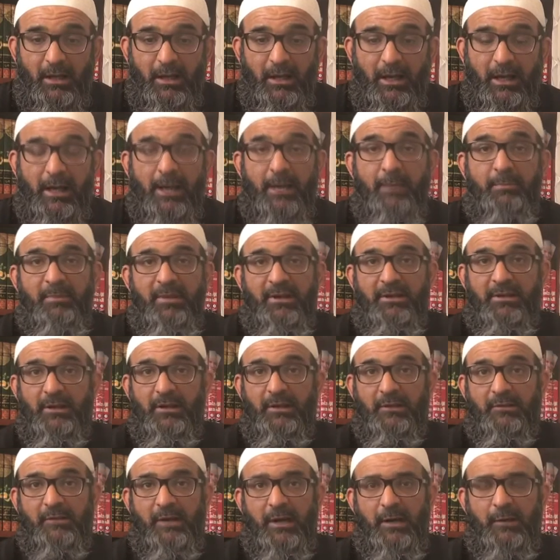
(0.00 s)
a middle
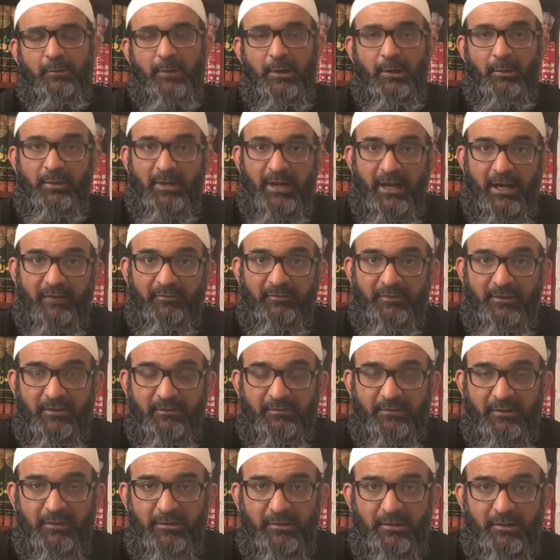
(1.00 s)
ground when we have
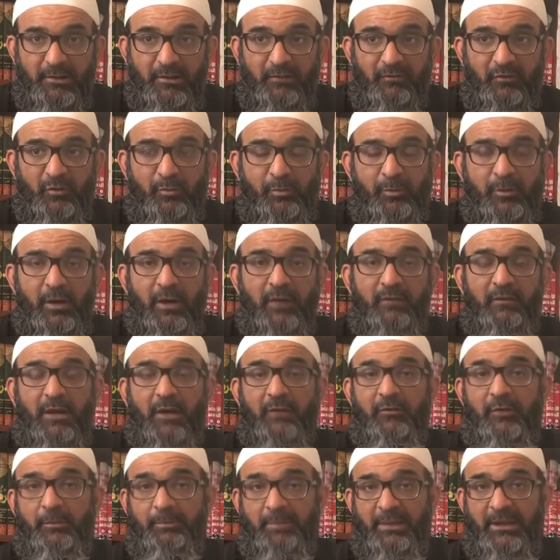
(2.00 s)
differences
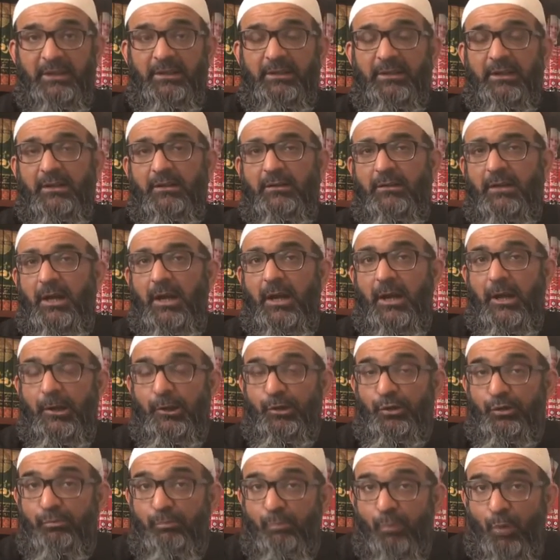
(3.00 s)
of opinion
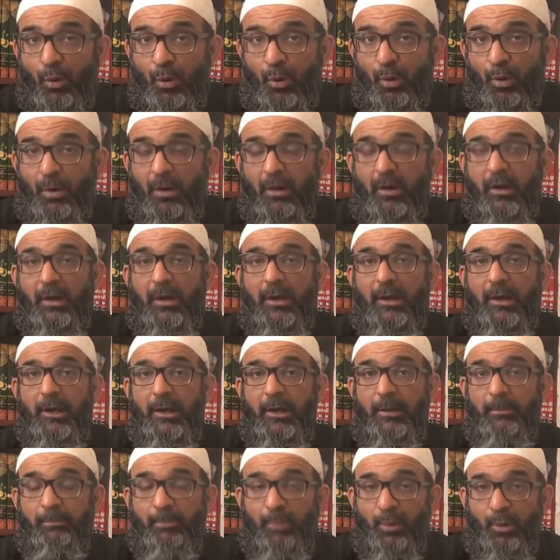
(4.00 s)
is more
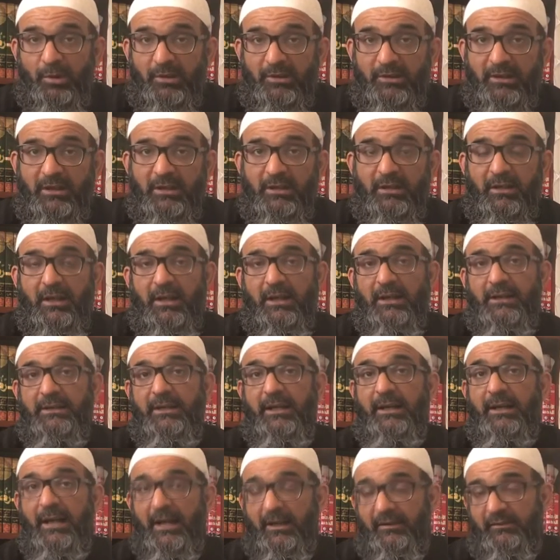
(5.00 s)
important
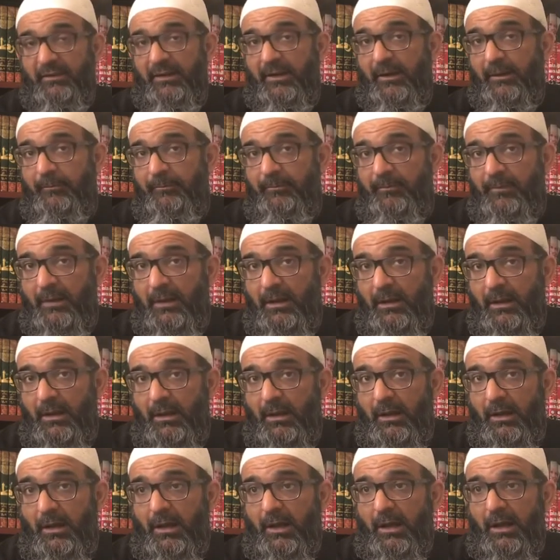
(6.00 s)
than ever.
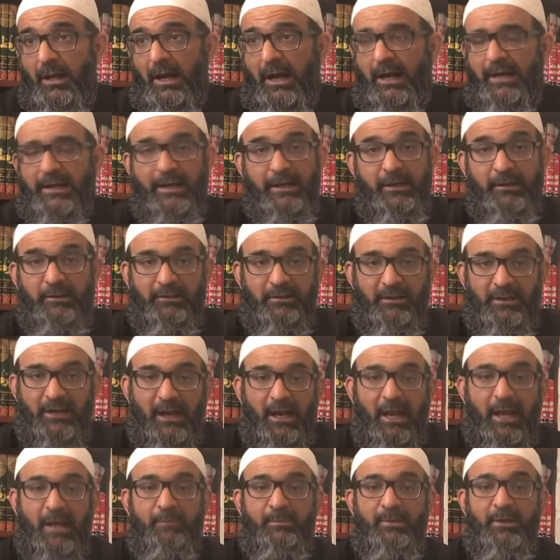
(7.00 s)
And that is the
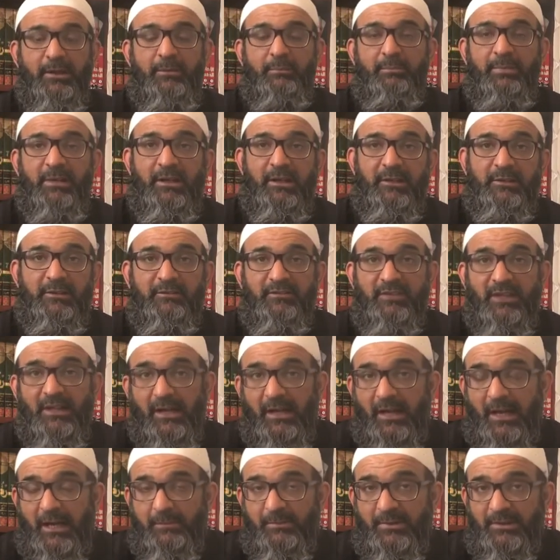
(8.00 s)
climate, because of the
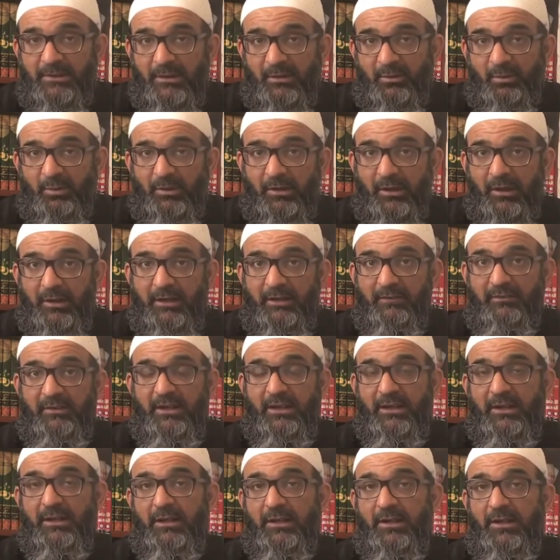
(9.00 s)
climate that we are living
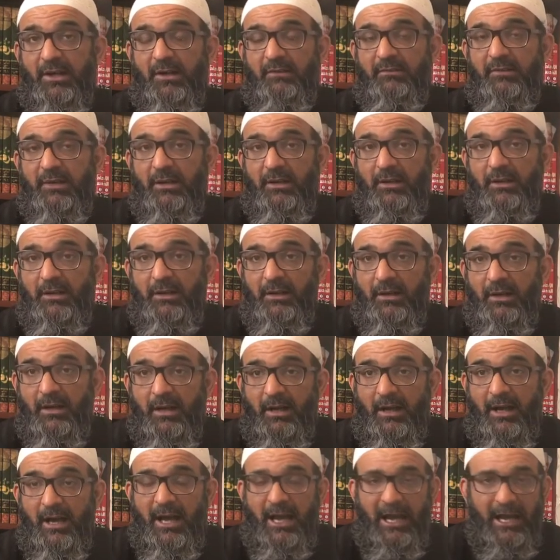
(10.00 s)
in currently,
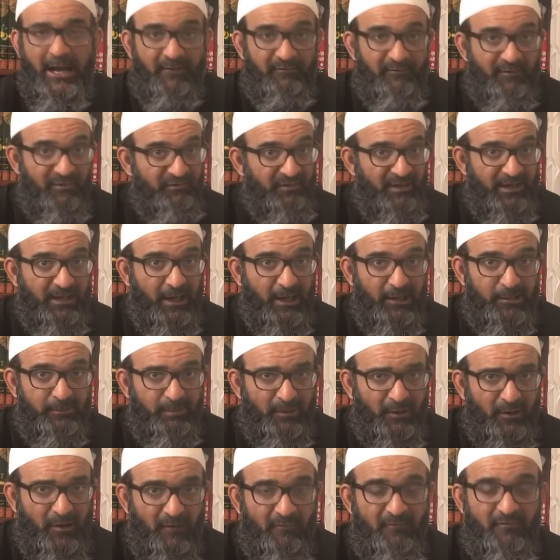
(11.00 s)
everything has
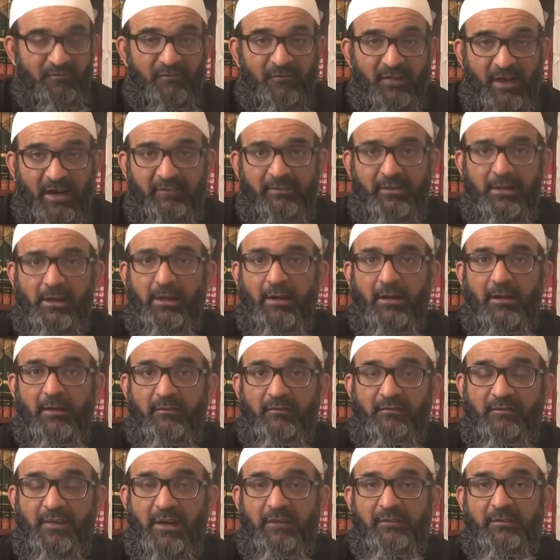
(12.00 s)
become very,
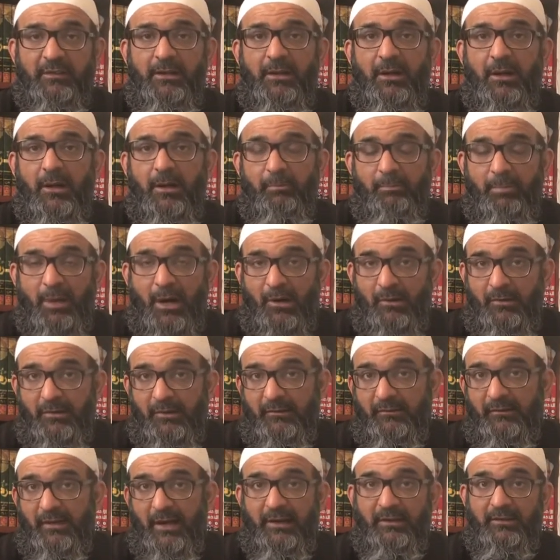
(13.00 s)
very
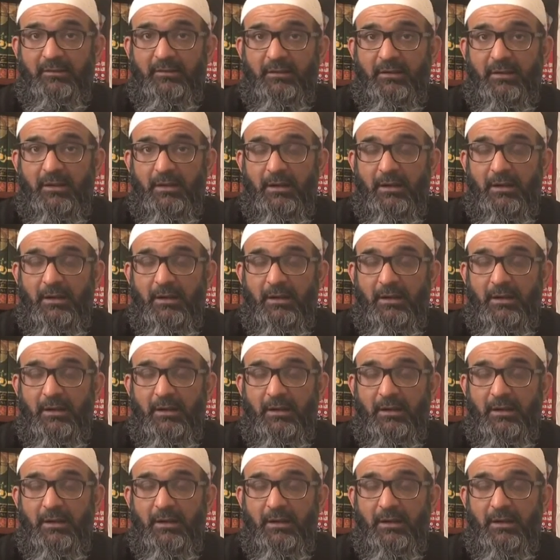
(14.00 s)
polarized.